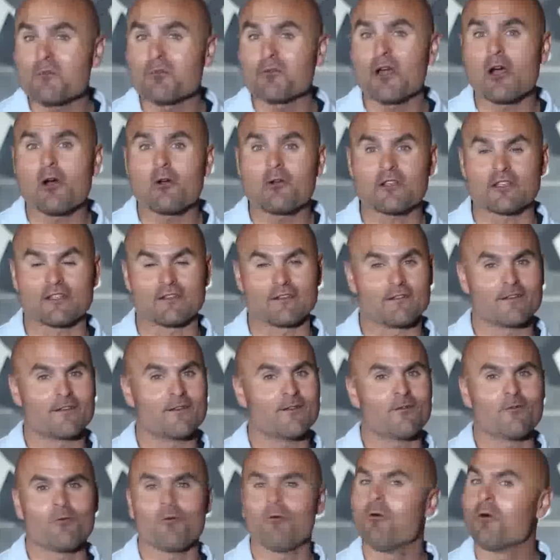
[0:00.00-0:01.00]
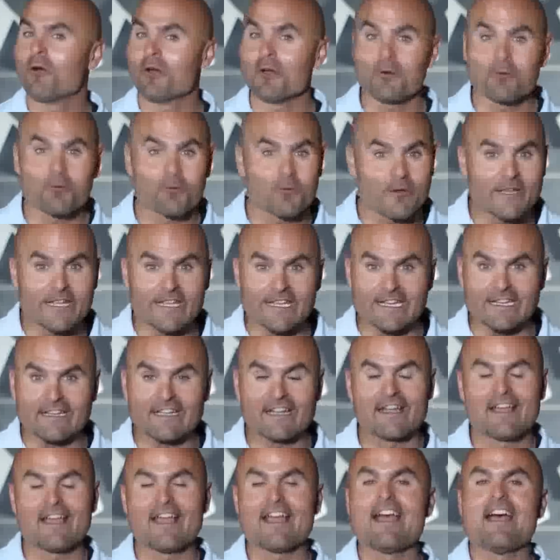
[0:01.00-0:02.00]
broken. We're
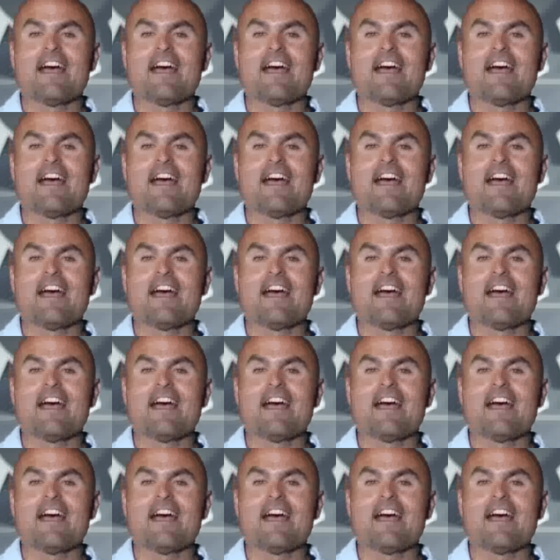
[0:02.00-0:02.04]
weak.